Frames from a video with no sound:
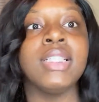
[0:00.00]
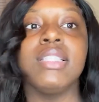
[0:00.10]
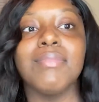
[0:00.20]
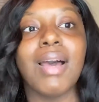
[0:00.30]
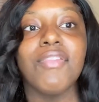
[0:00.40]
This
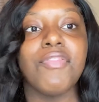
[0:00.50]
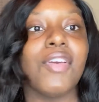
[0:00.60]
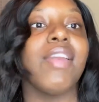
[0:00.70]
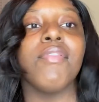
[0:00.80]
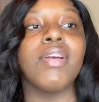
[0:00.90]
is my
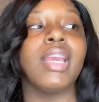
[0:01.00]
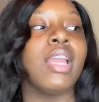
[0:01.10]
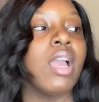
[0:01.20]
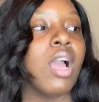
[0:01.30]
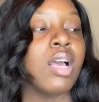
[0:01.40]

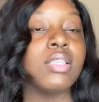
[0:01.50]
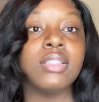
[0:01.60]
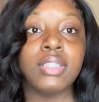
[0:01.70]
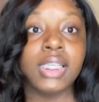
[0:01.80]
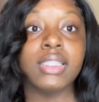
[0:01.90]
favorite
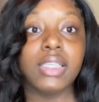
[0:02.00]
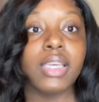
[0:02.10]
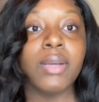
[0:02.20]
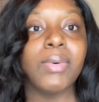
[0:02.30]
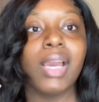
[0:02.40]
scent to
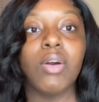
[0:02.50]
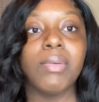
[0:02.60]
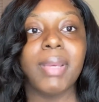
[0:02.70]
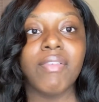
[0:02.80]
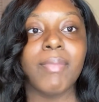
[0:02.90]
get when I go
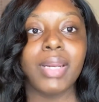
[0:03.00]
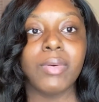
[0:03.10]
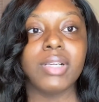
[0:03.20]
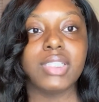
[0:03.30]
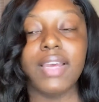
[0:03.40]
to Bath & Body Works.